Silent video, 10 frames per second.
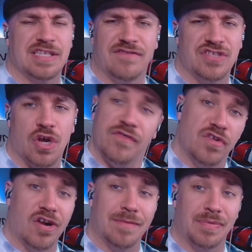And if so, if
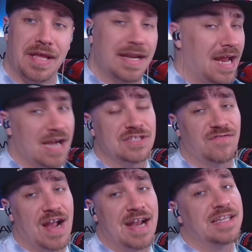you already played it, how did you
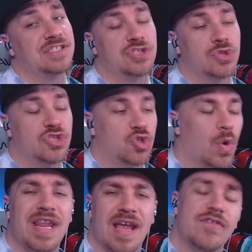find it? Did you enjoy
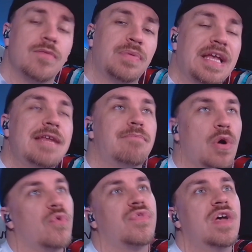it? Have you played
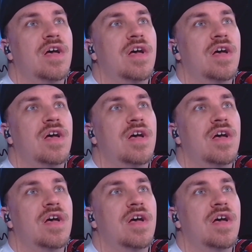both?